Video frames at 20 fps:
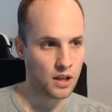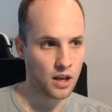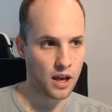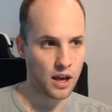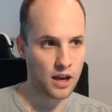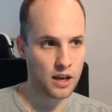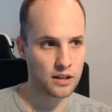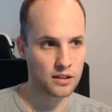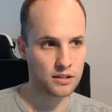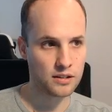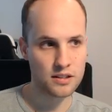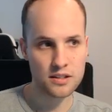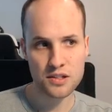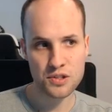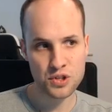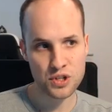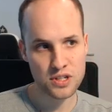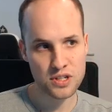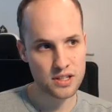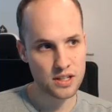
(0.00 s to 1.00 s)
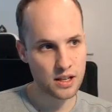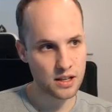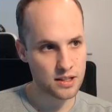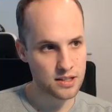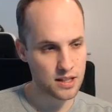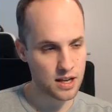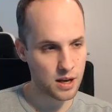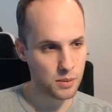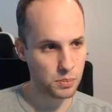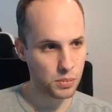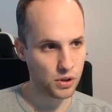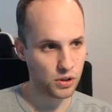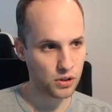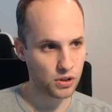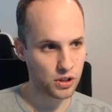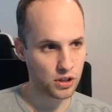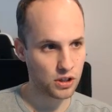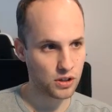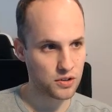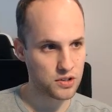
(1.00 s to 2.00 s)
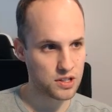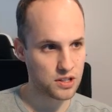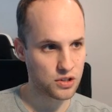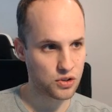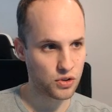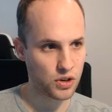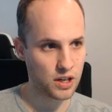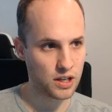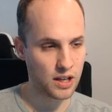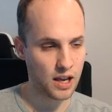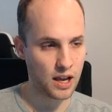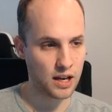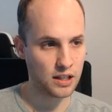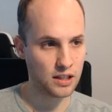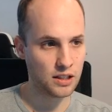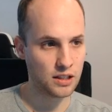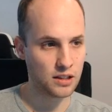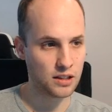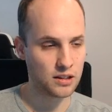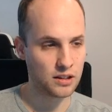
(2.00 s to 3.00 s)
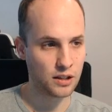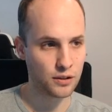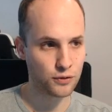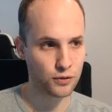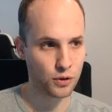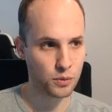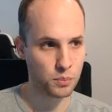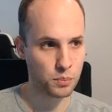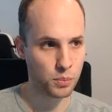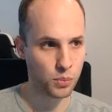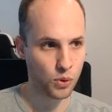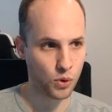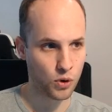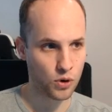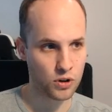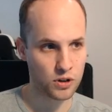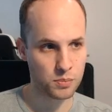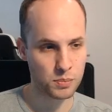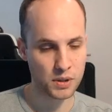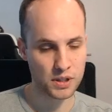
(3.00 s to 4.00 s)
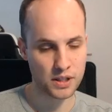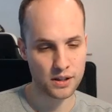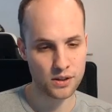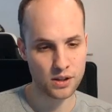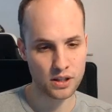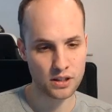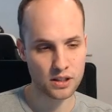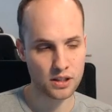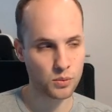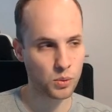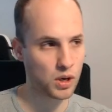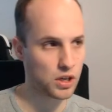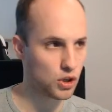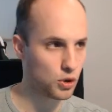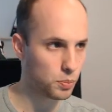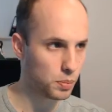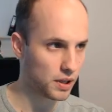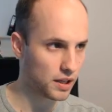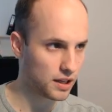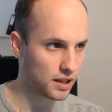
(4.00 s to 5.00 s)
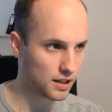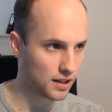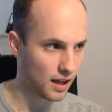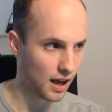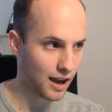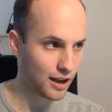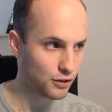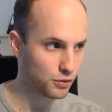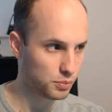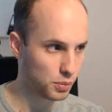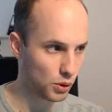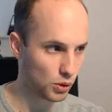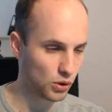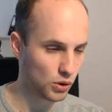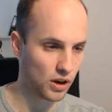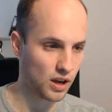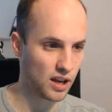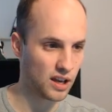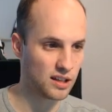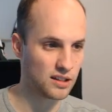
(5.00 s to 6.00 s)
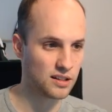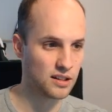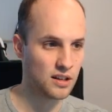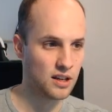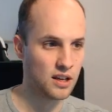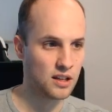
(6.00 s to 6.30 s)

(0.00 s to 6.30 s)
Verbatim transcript: And this is just an example. You can obviously train any different board, but I think that when you play a live poker hand,